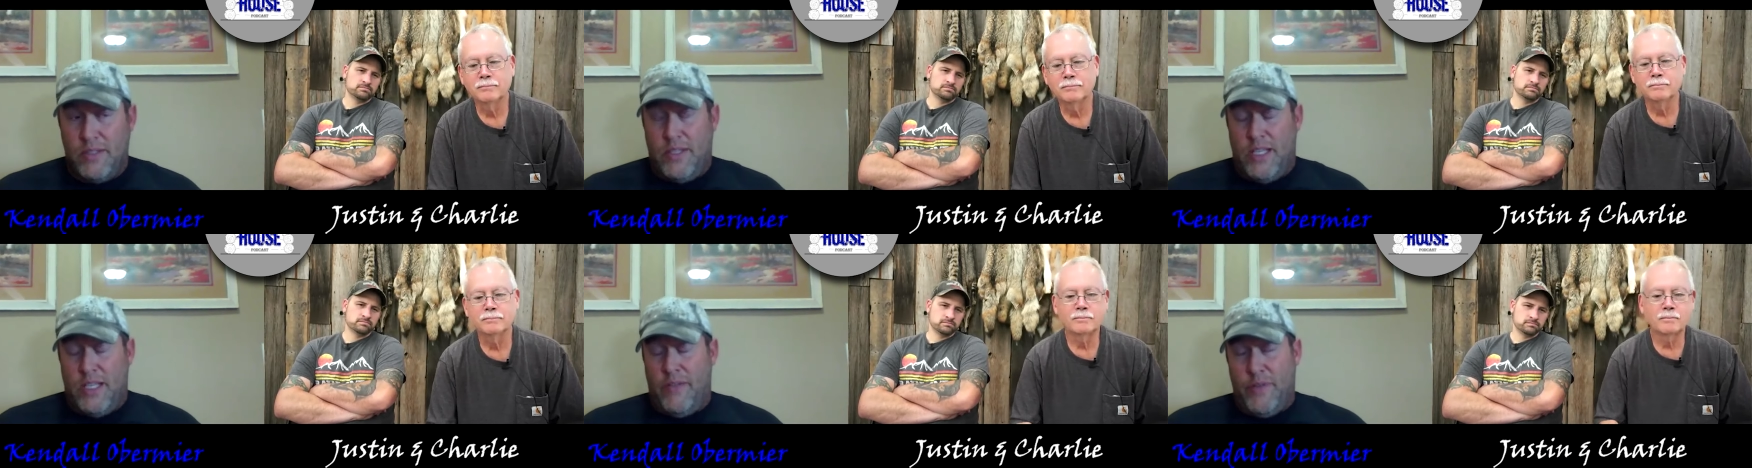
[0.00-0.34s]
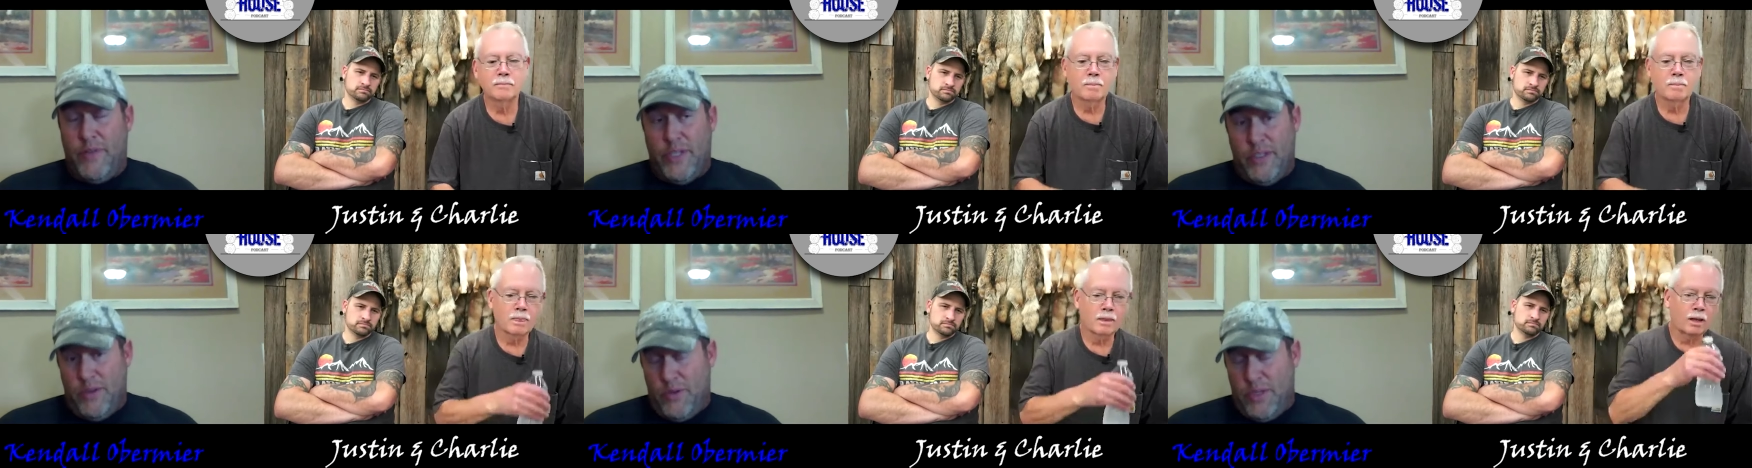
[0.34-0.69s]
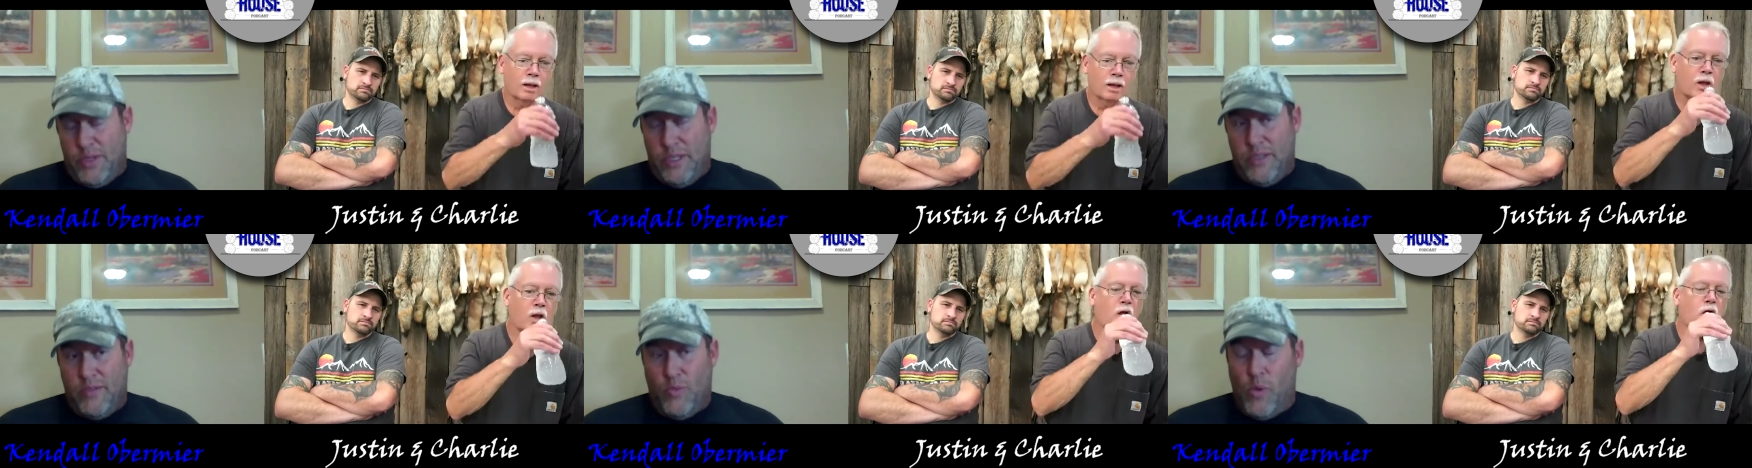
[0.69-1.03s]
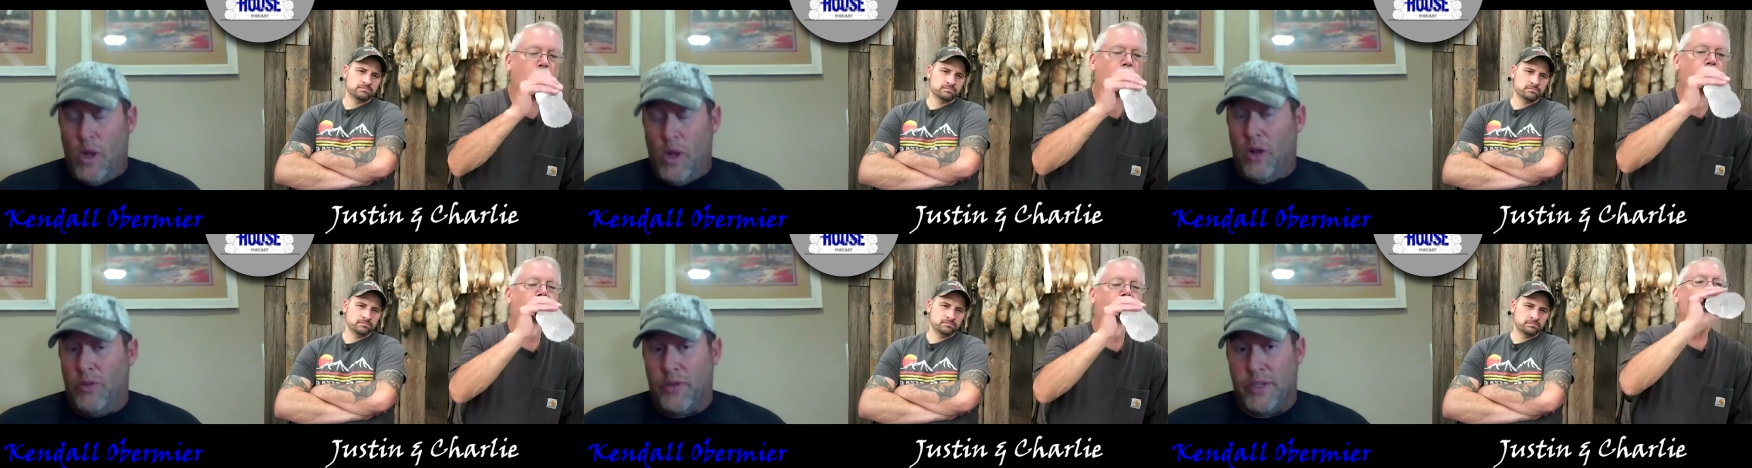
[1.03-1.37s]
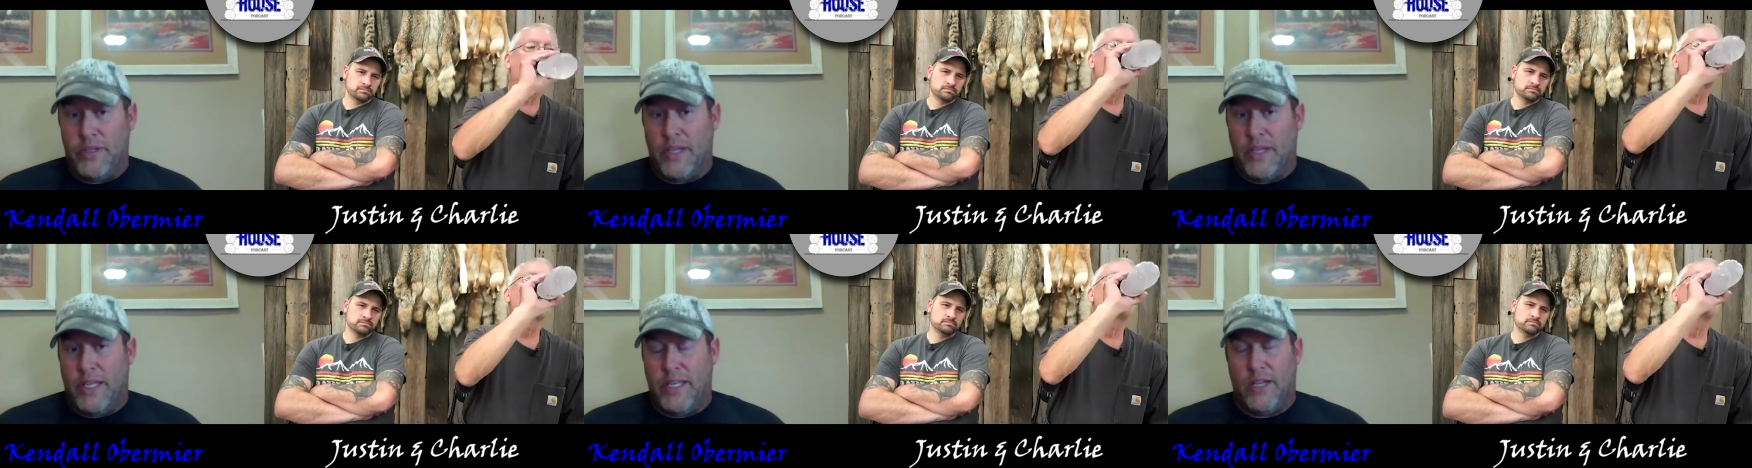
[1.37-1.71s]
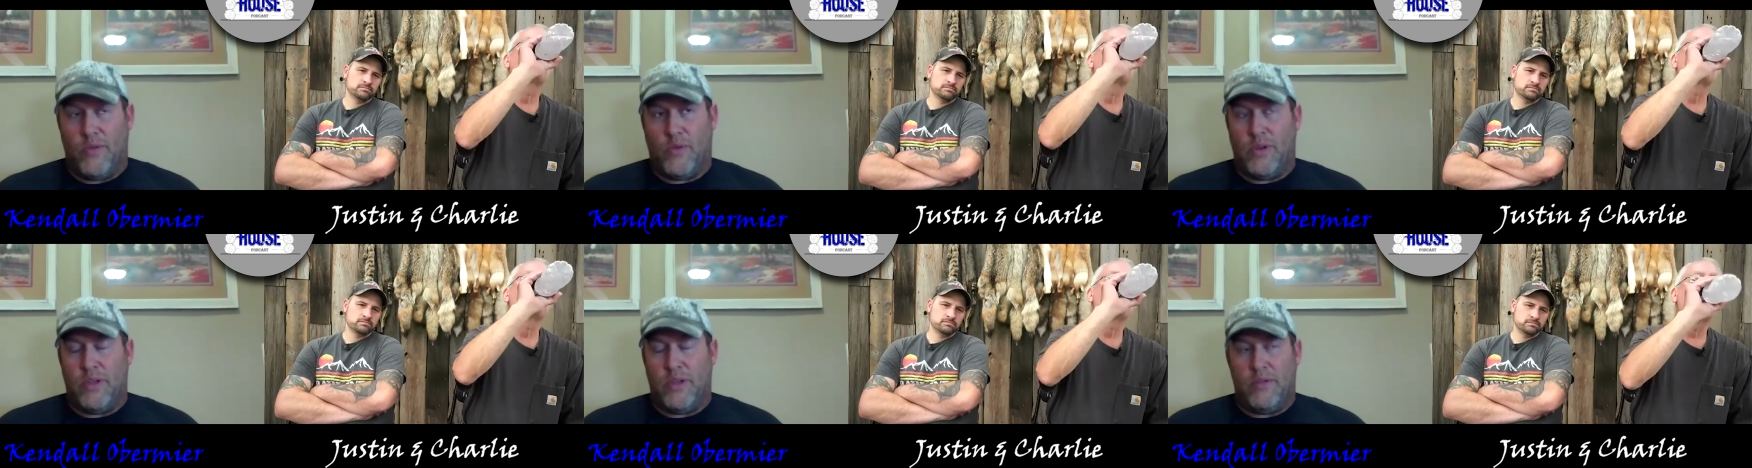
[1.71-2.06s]
Speaker 1: heavy duty, welded. I
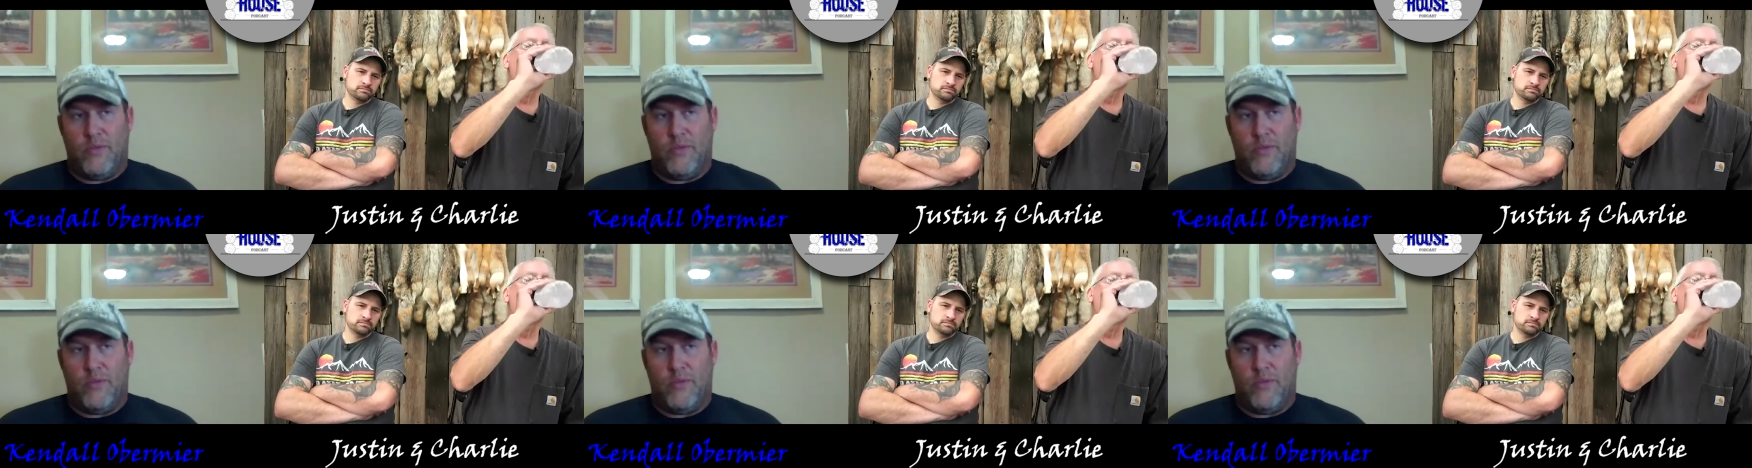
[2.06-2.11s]
didn't want